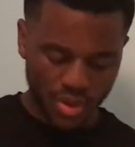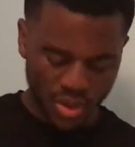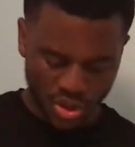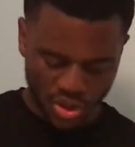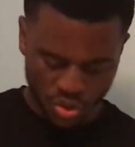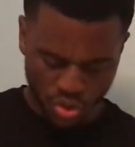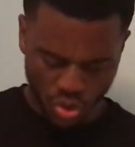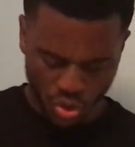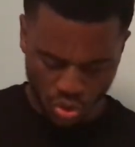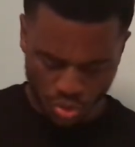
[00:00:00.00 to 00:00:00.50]

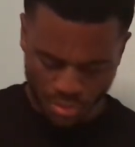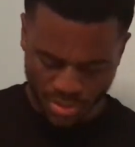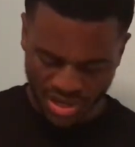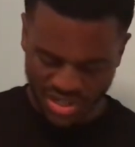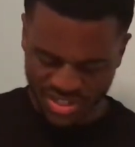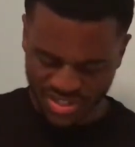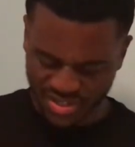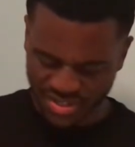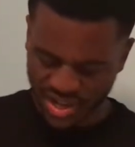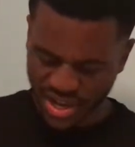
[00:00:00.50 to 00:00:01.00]
So my
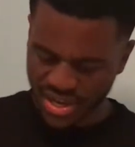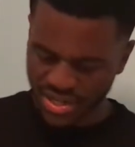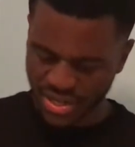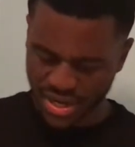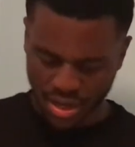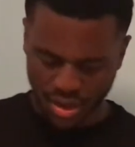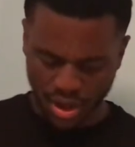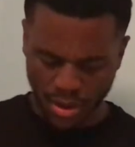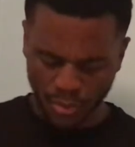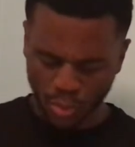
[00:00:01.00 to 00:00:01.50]
design
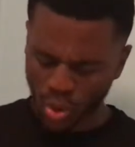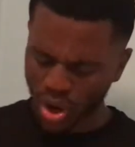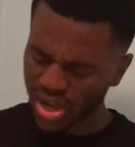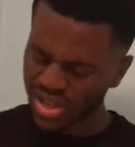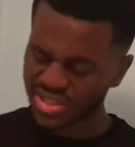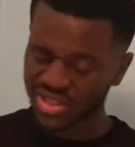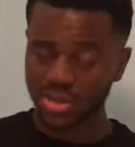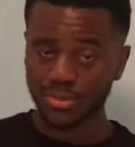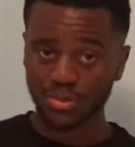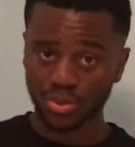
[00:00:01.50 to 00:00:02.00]
now, I'm quite a
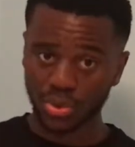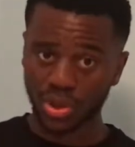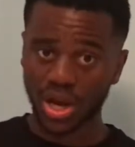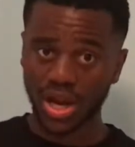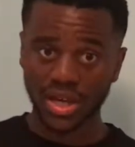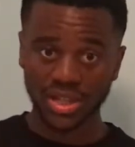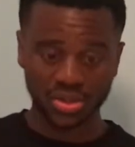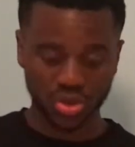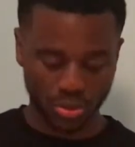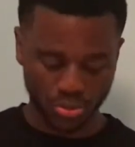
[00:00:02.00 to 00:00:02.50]
simple
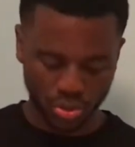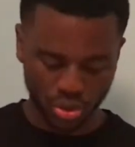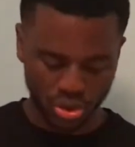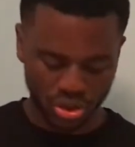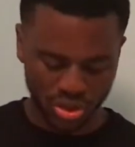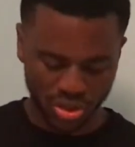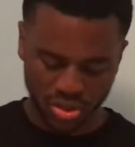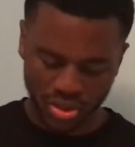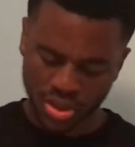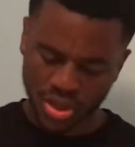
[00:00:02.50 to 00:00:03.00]
guy, so I'm
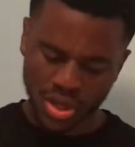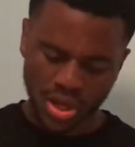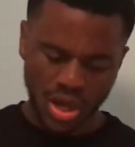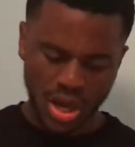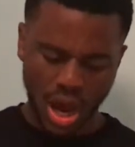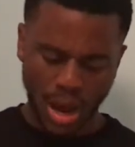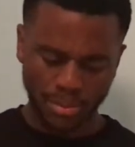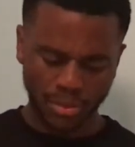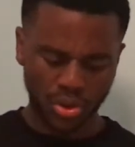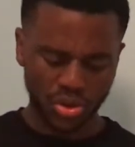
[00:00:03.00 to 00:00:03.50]

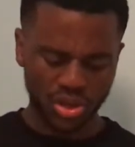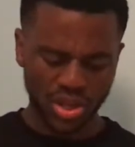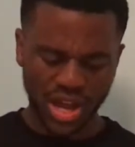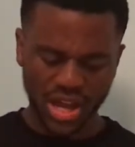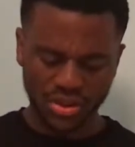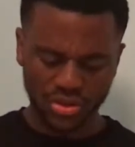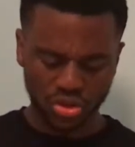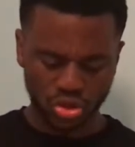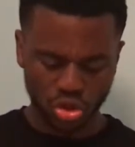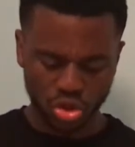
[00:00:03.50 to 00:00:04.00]
not gonna
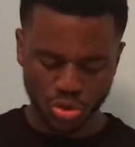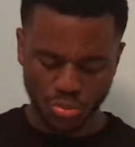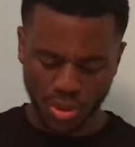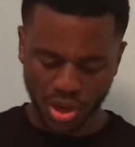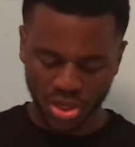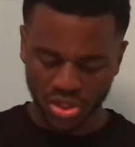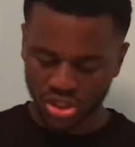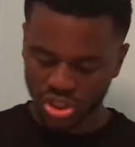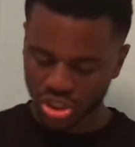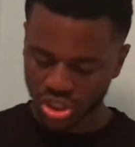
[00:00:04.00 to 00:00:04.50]
add too
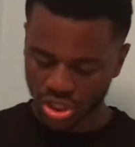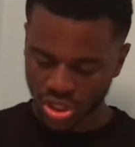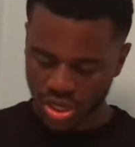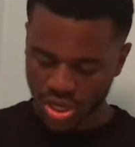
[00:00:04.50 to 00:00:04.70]
much.